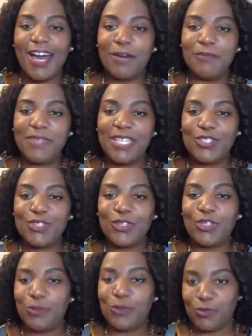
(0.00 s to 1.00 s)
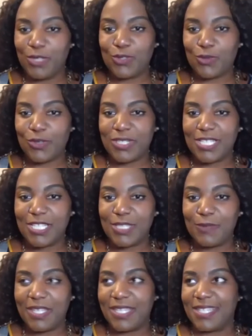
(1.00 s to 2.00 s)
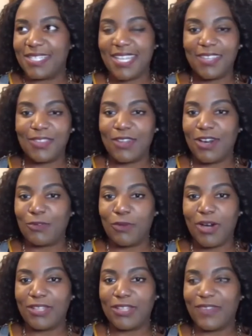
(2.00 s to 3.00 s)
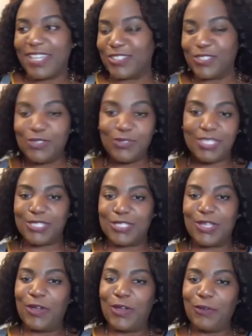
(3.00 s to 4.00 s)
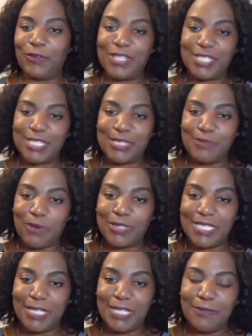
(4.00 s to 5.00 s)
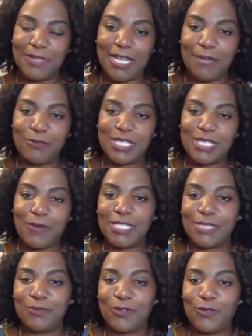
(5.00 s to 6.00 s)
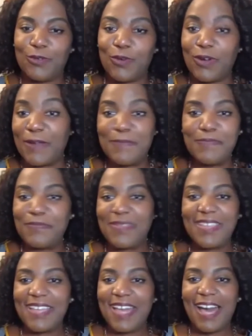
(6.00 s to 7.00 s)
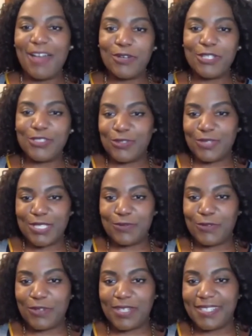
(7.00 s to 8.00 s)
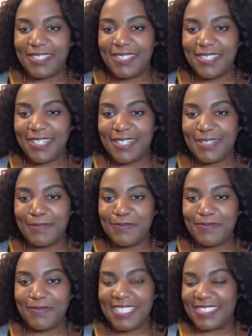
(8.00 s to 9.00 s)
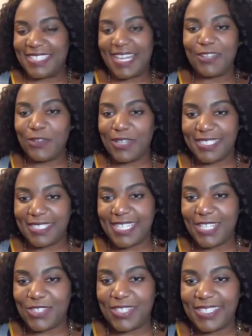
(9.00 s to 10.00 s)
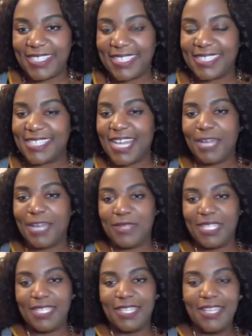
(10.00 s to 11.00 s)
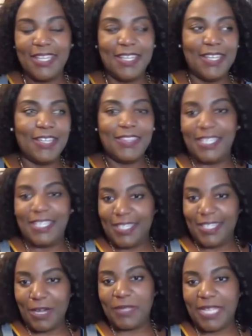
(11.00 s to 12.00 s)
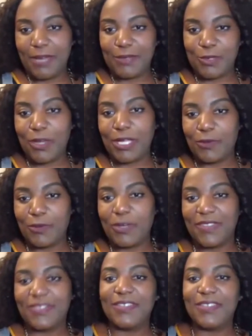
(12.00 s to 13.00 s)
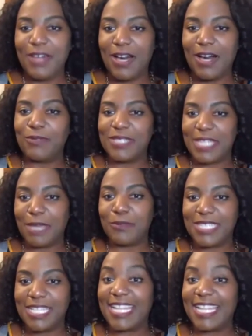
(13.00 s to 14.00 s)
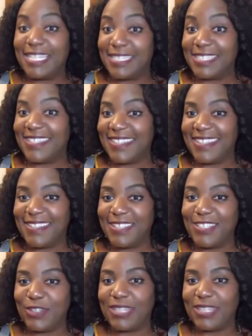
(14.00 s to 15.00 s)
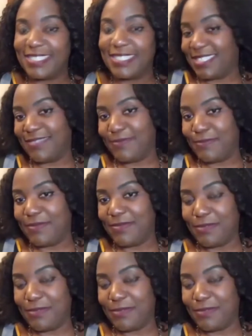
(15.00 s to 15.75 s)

into human resources because I thought, well, if I could do this with this small team that I'm responsible for, I want to do this for the entire organization. And at the time, the company I was working with was able to lend. I